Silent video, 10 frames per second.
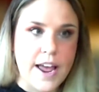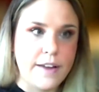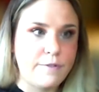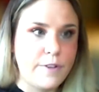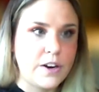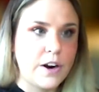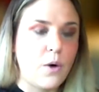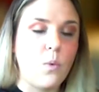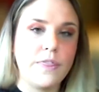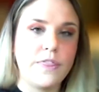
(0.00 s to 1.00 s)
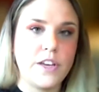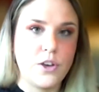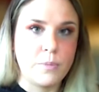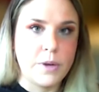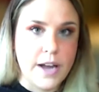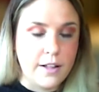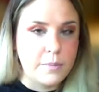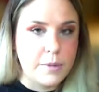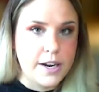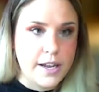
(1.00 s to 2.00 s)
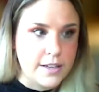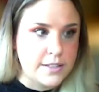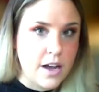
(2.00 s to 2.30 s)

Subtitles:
and figure out what the human element is